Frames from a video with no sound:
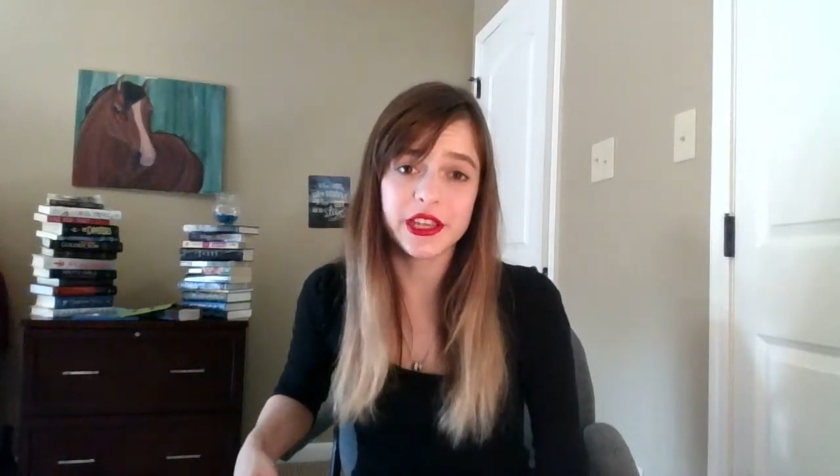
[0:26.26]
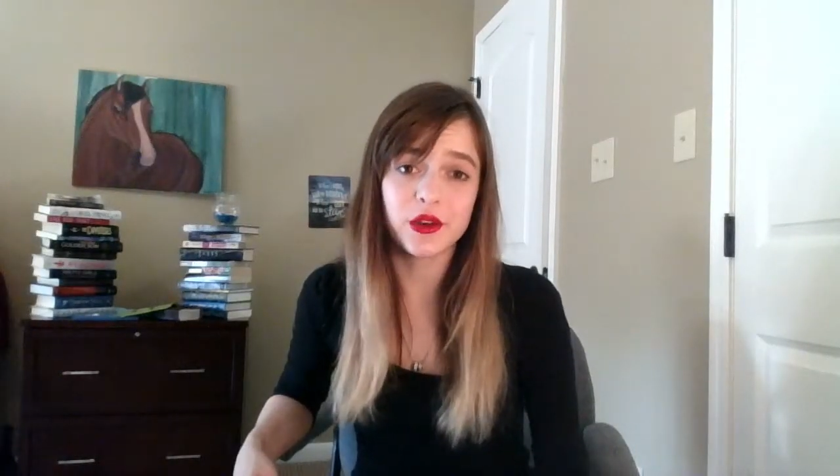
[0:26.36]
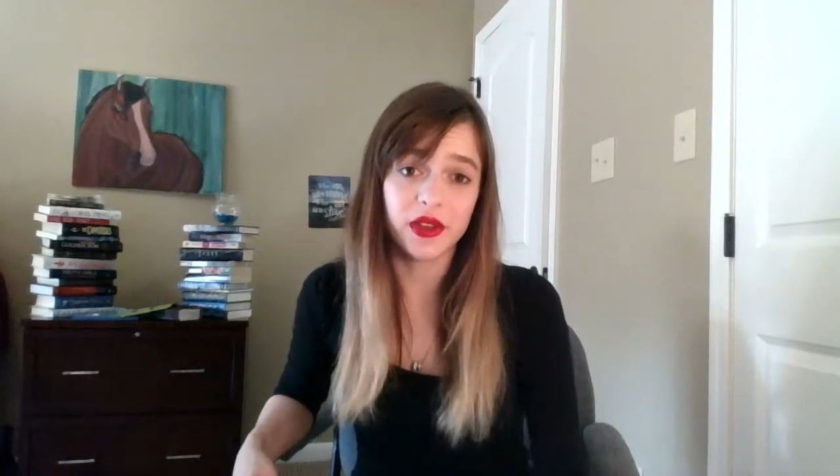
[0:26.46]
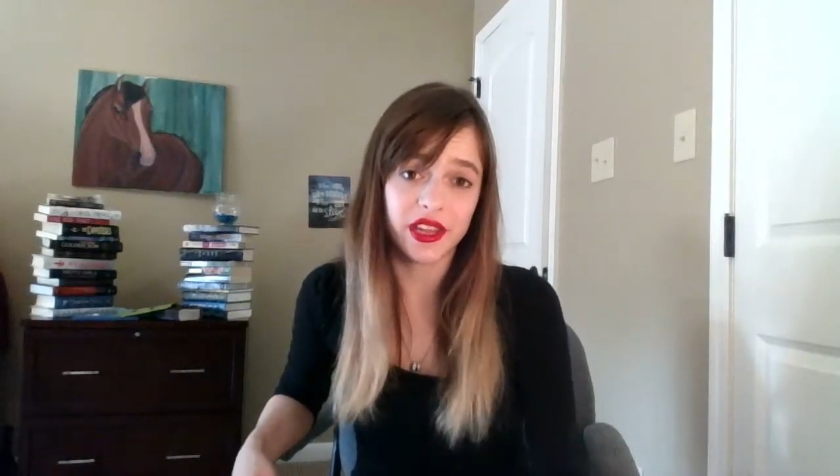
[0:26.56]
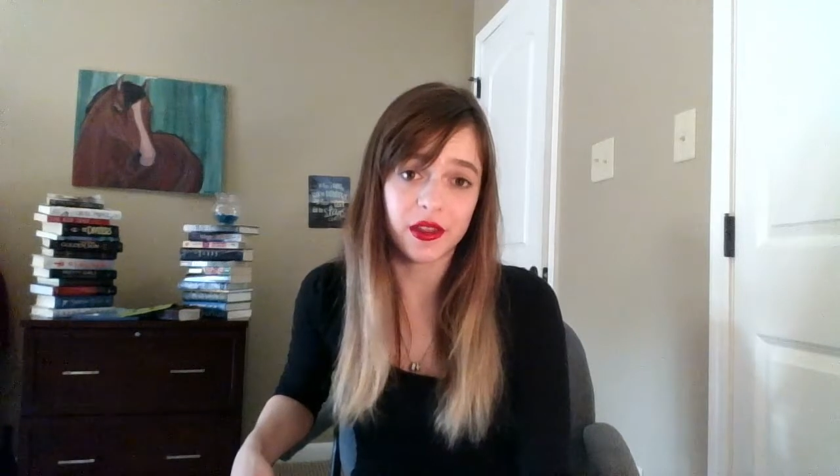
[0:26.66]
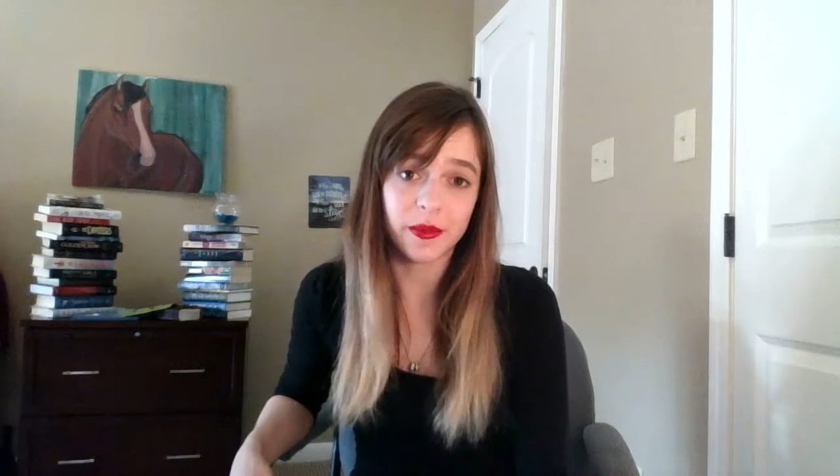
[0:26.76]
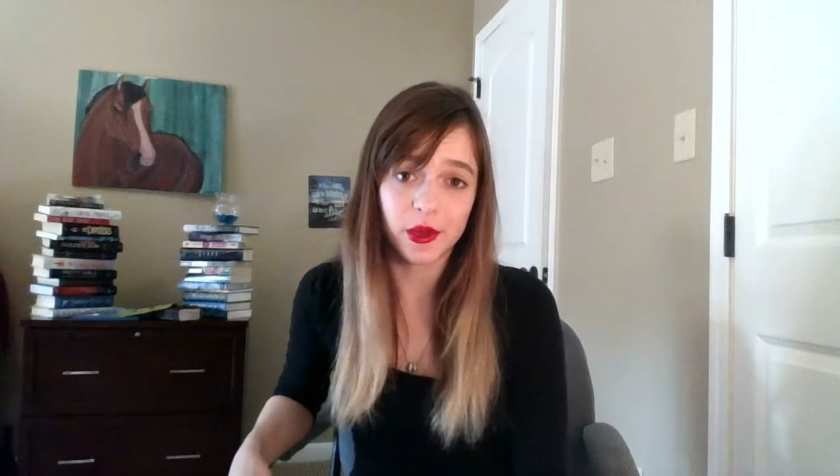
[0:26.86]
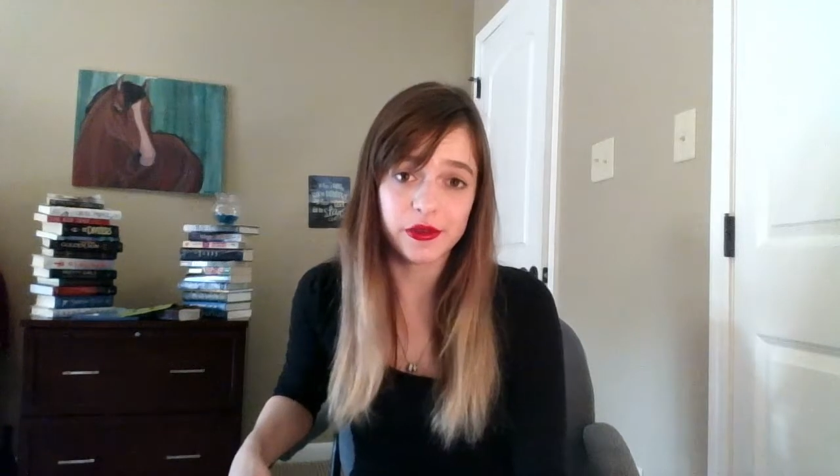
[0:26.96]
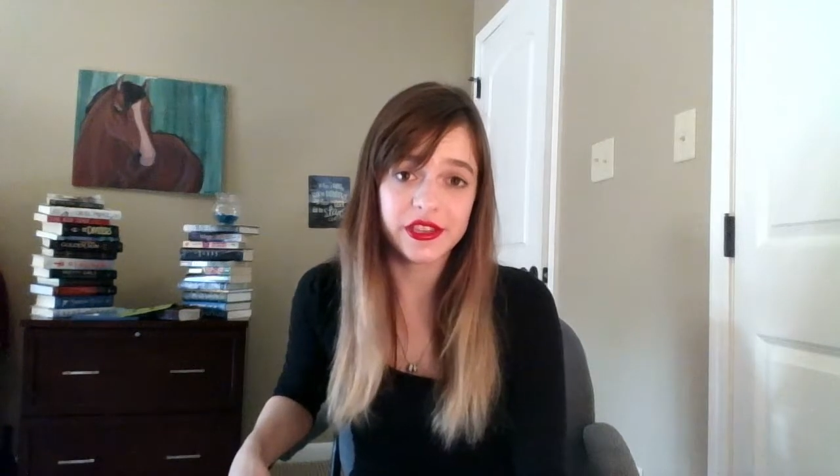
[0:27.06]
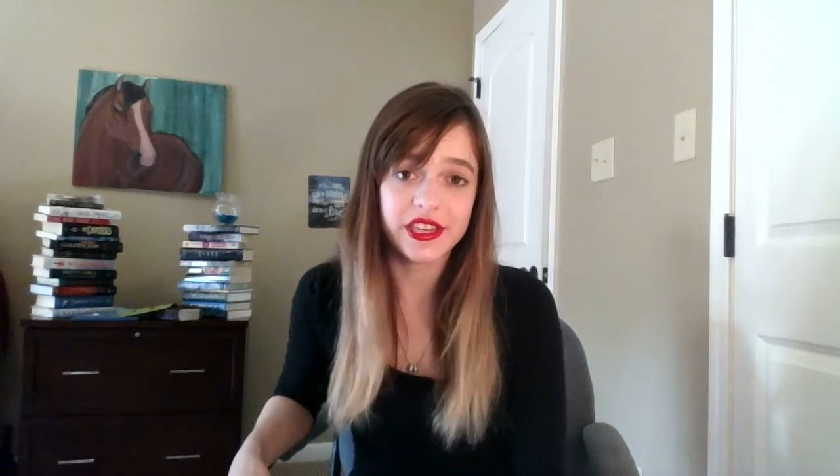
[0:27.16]
annoy you the
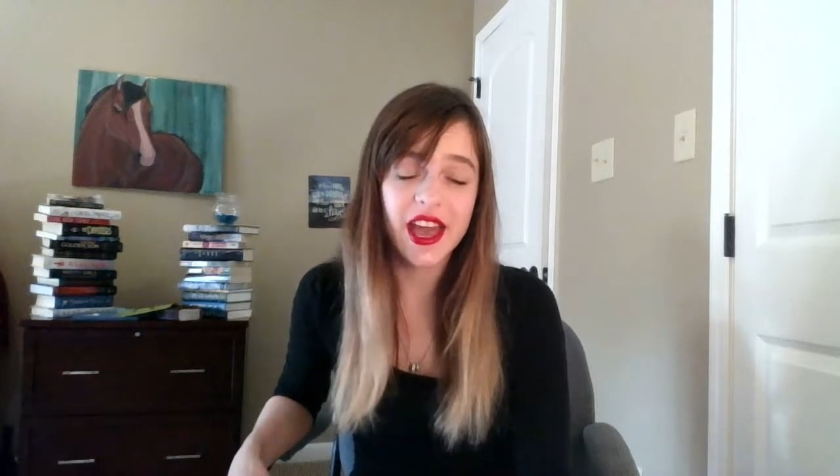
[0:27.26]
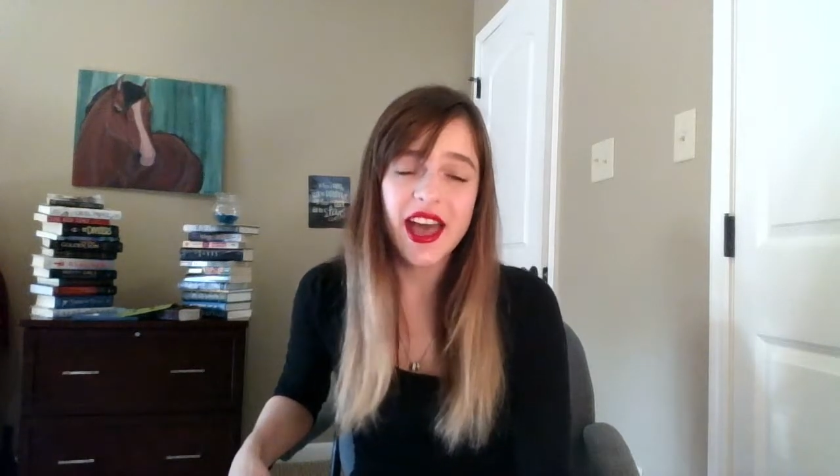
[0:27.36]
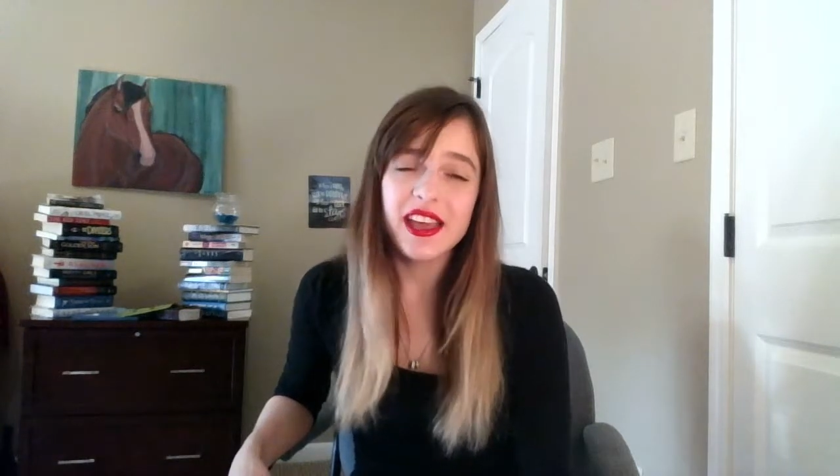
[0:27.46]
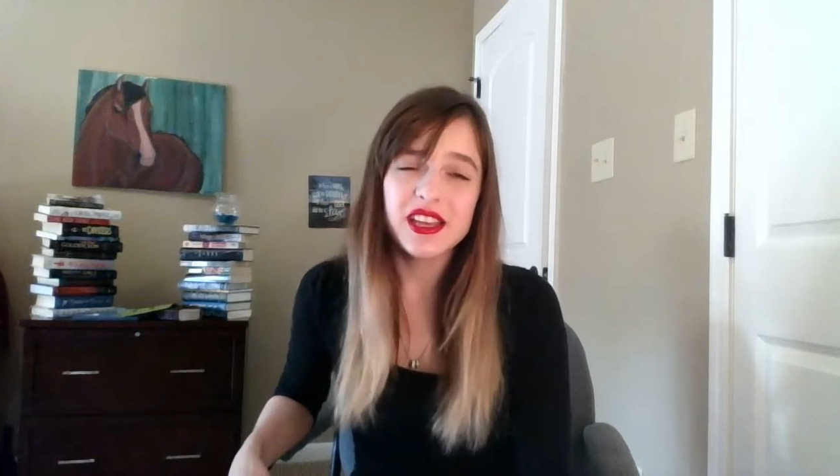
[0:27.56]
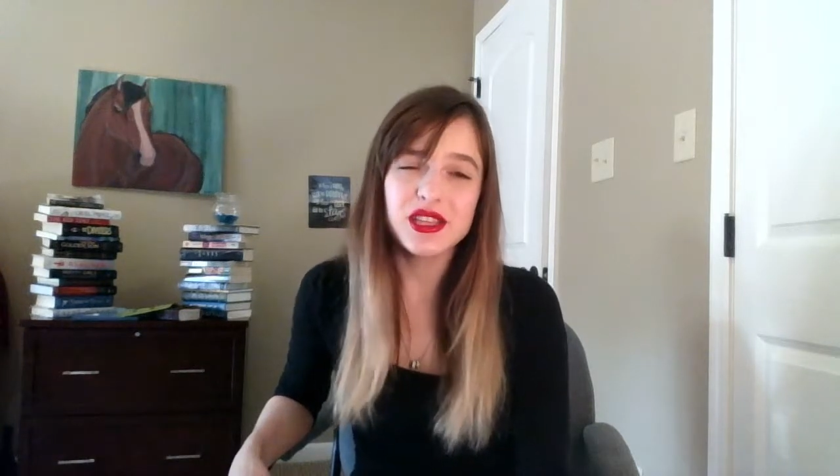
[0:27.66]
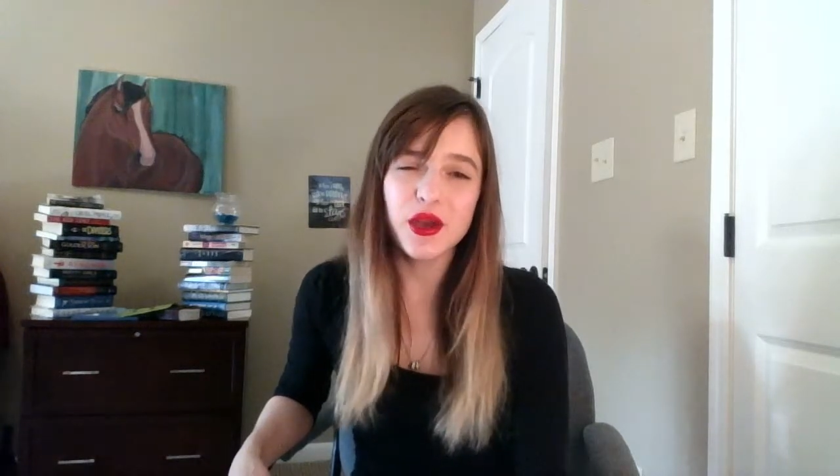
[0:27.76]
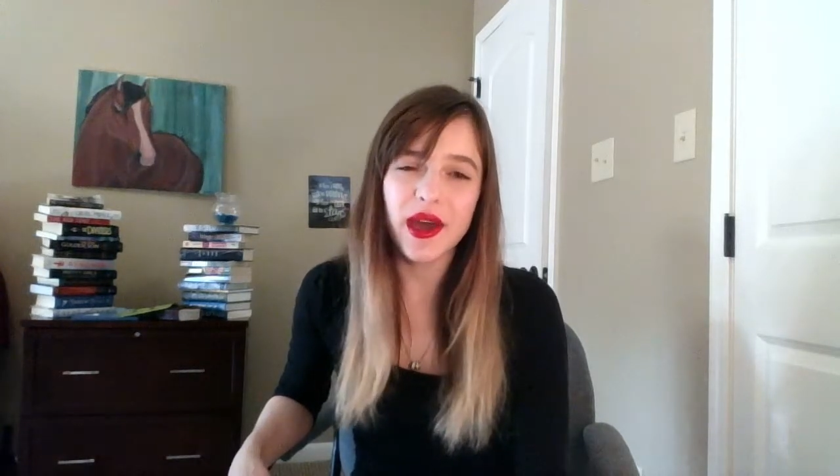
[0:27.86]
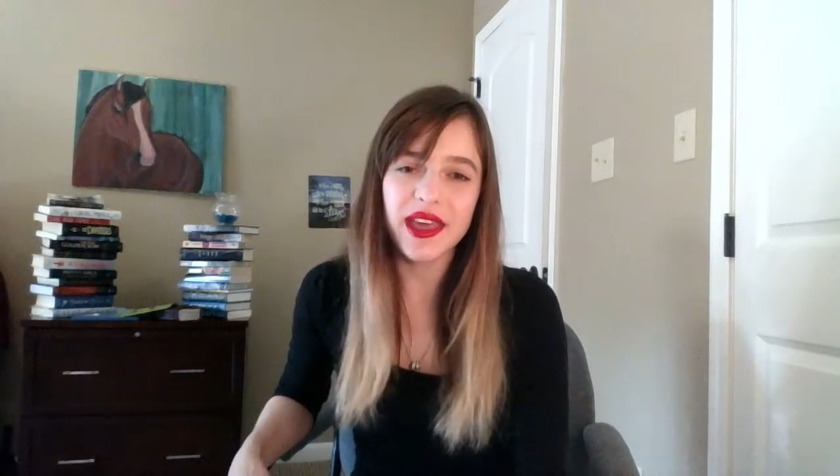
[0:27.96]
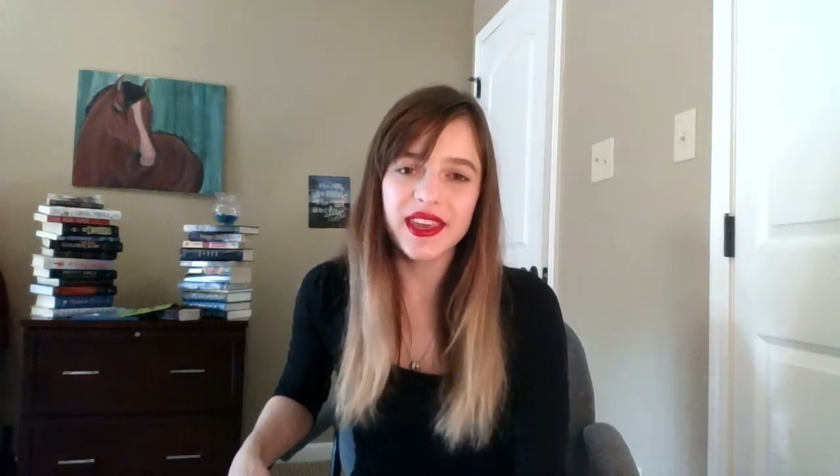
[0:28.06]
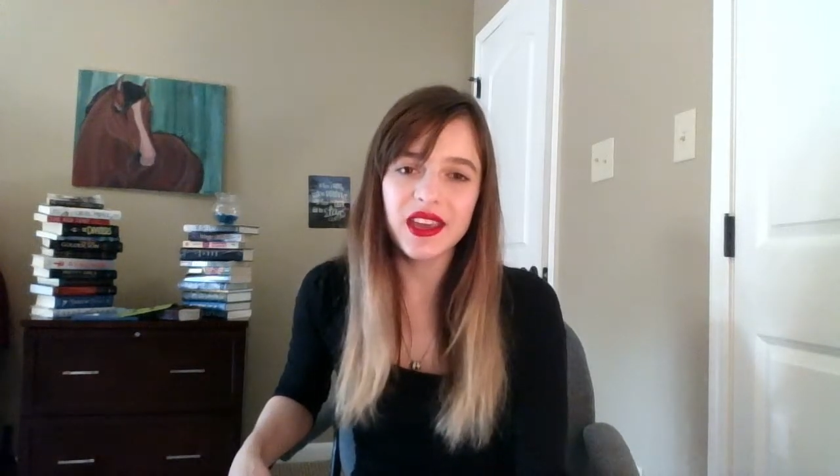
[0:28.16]
most? So
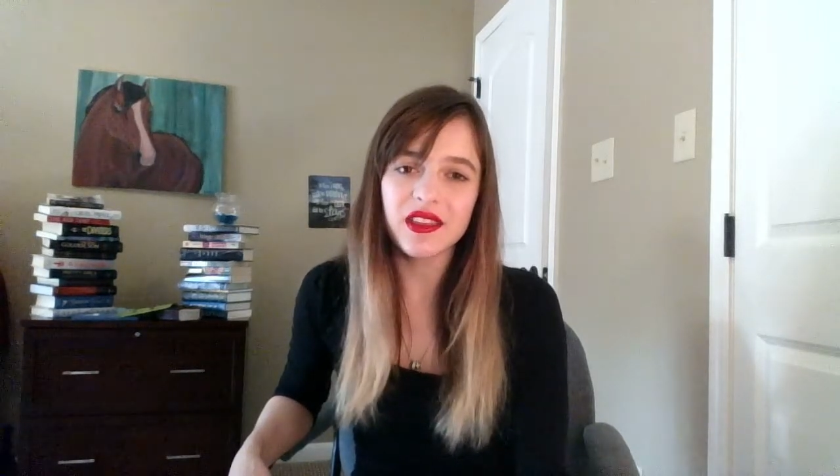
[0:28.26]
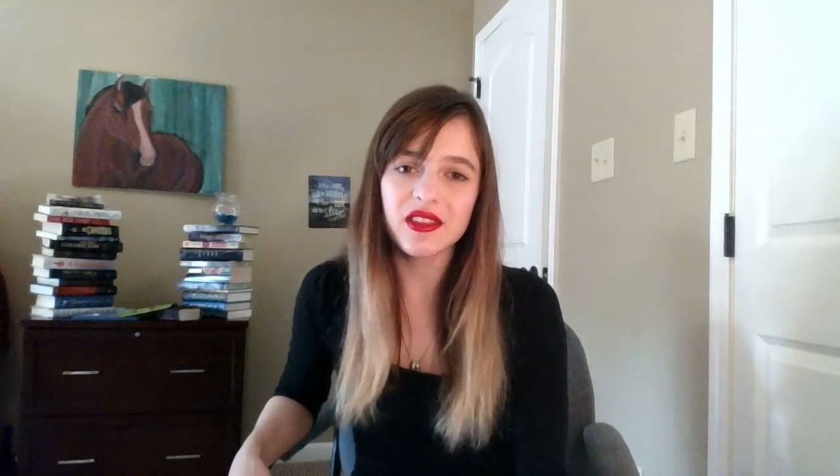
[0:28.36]
I think